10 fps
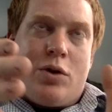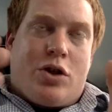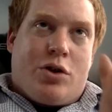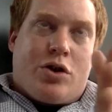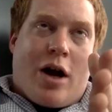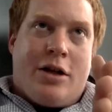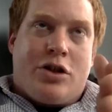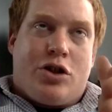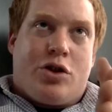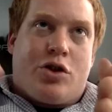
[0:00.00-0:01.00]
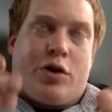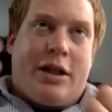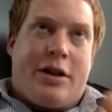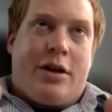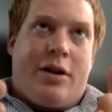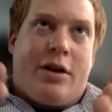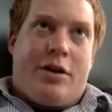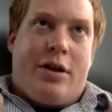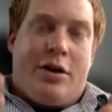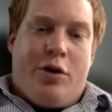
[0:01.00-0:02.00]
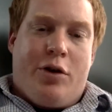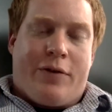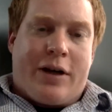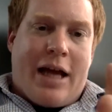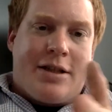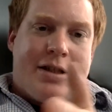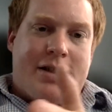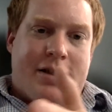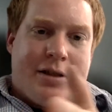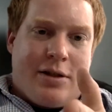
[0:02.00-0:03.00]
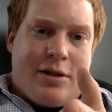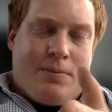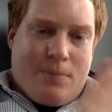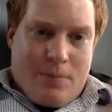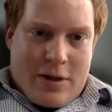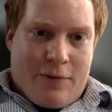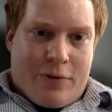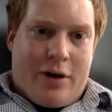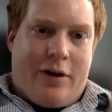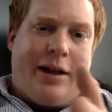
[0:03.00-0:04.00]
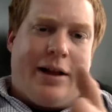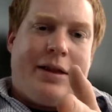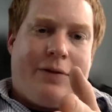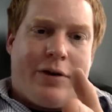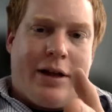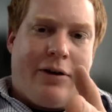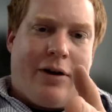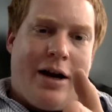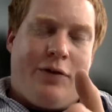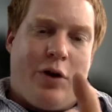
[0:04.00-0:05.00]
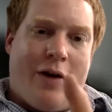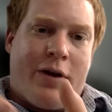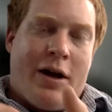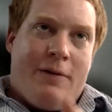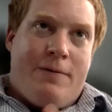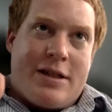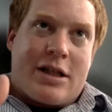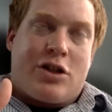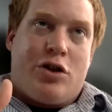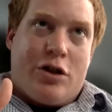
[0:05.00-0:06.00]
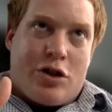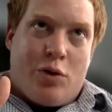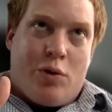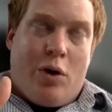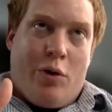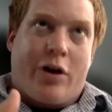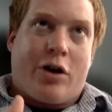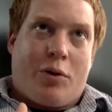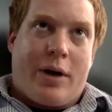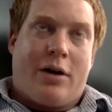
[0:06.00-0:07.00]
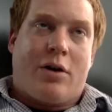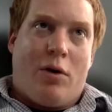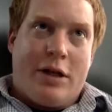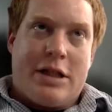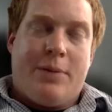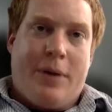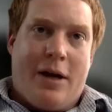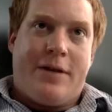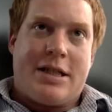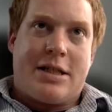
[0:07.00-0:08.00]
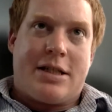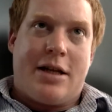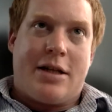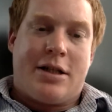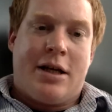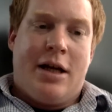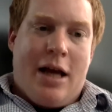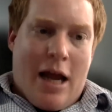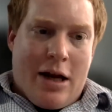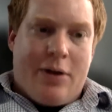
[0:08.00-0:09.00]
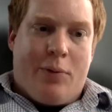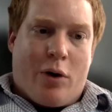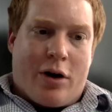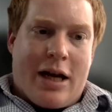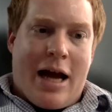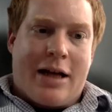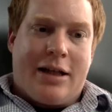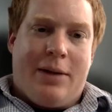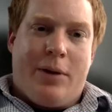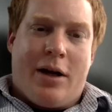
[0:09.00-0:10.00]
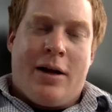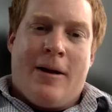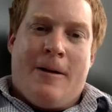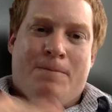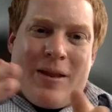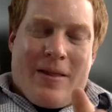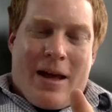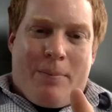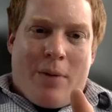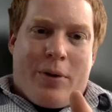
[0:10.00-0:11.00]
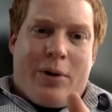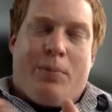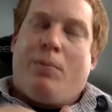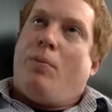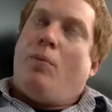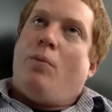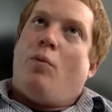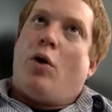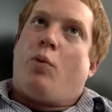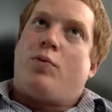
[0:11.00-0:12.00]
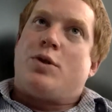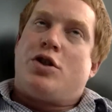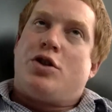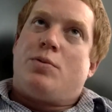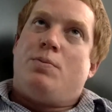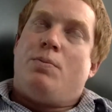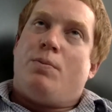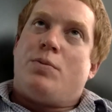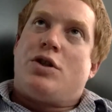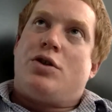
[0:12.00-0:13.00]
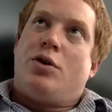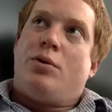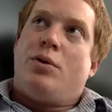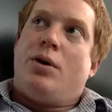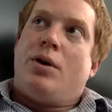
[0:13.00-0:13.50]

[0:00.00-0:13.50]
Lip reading: to try and treat the two different cases differently, right? If you have physics students who their career goal is to be a physicist and to work in academia, that probably would suit